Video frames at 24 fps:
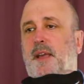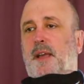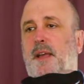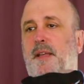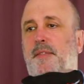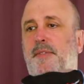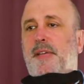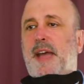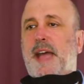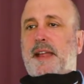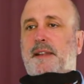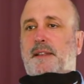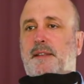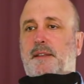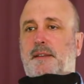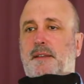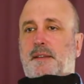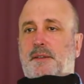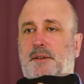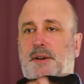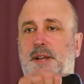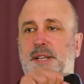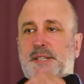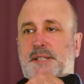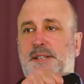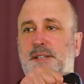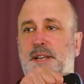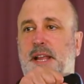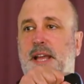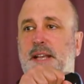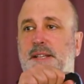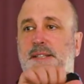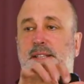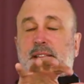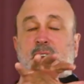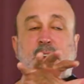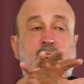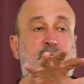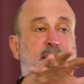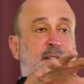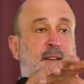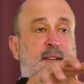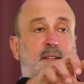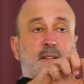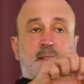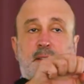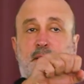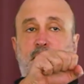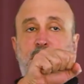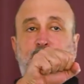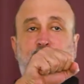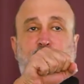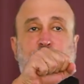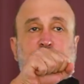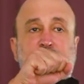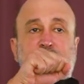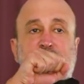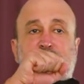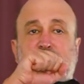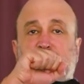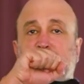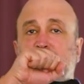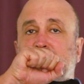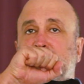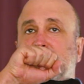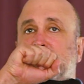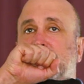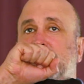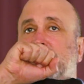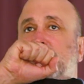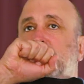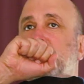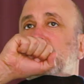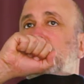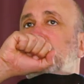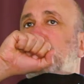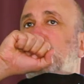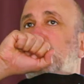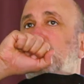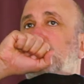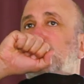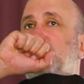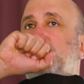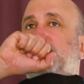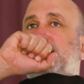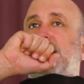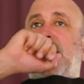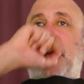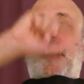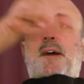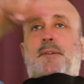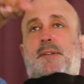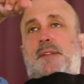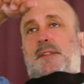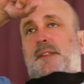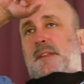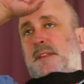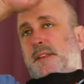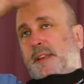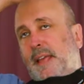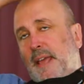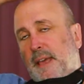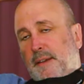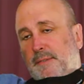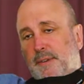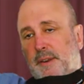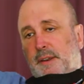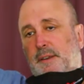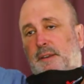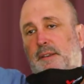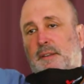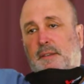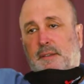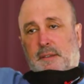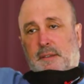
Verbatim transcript: And that resonates, that voice is resounded in heaven